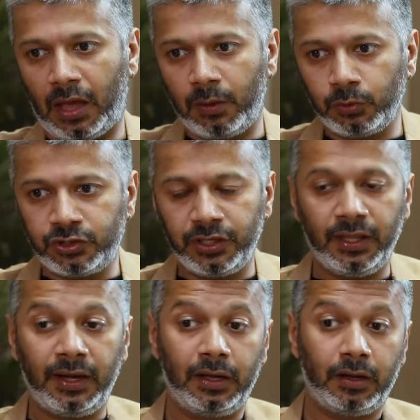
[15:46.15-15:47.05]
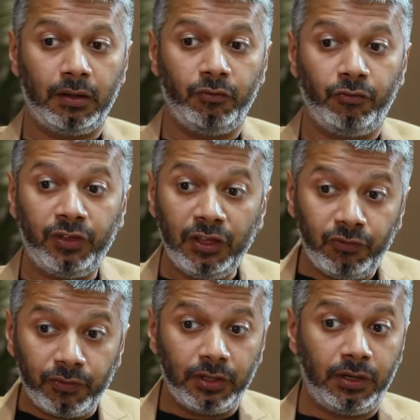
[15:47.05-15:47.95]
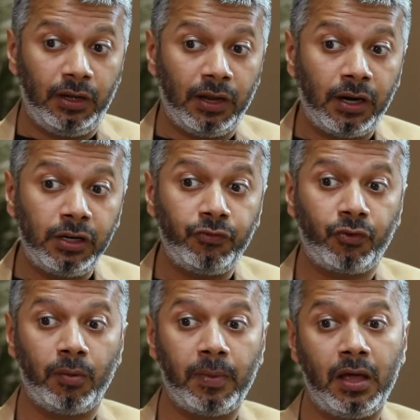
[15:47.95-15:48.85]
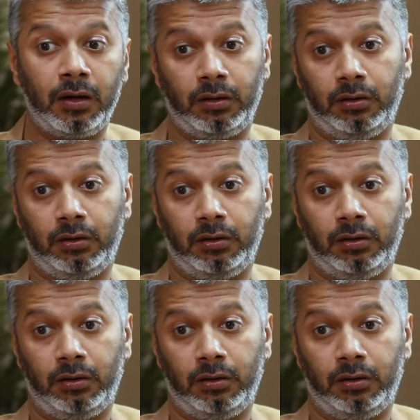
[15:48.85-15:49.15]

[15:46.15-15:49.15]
I would say that we've learned from our